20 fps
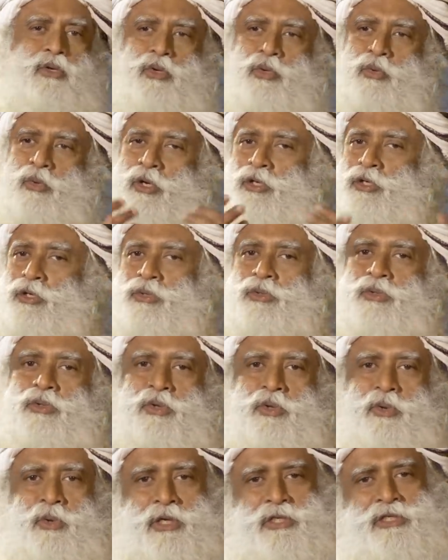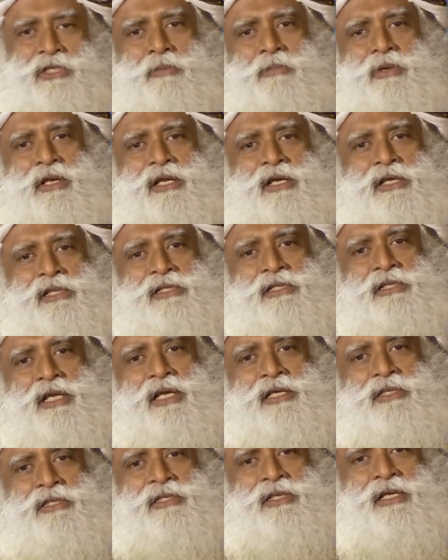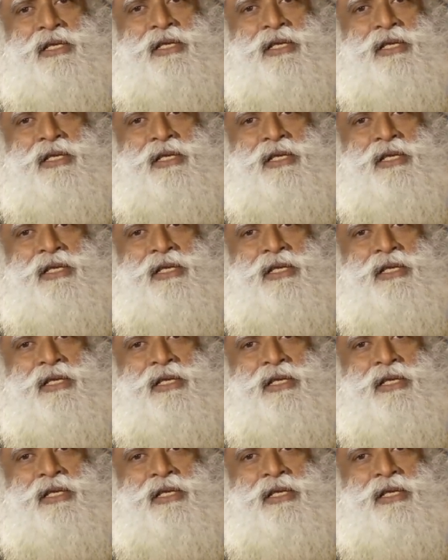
do, what you do, what somebody else does